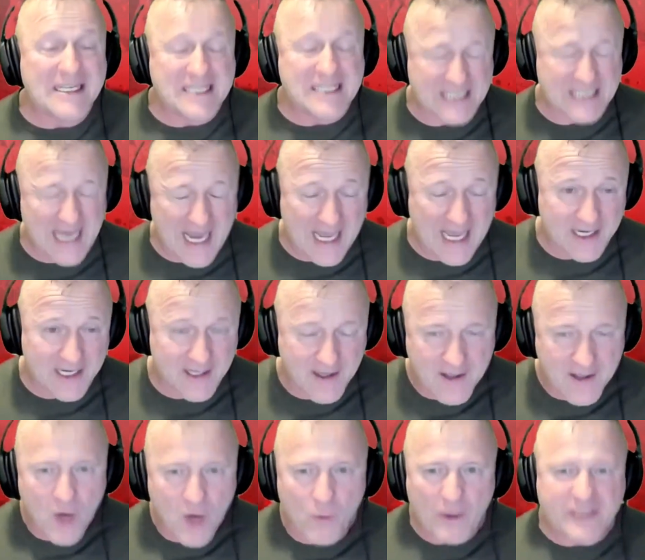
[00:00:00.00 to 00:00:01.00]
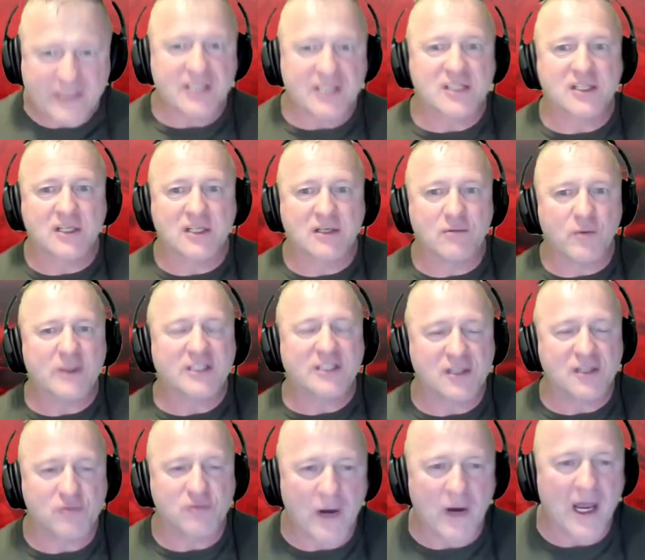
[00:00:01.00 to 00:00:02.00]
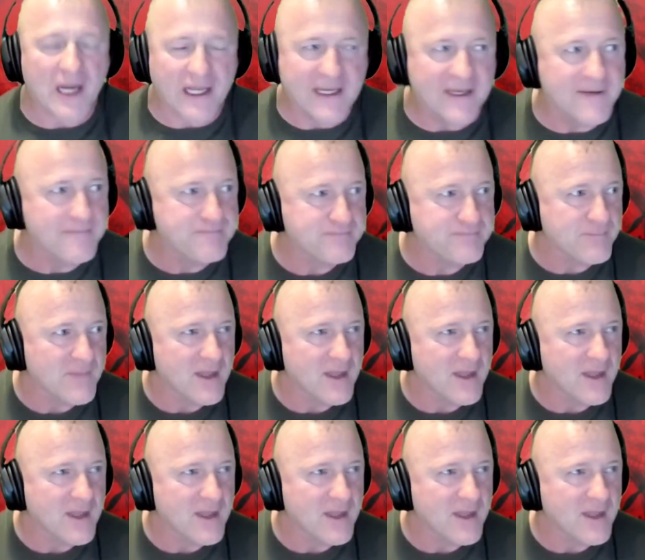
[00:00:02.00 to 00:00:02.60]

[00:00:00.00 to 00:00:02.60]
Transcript: said, which is really,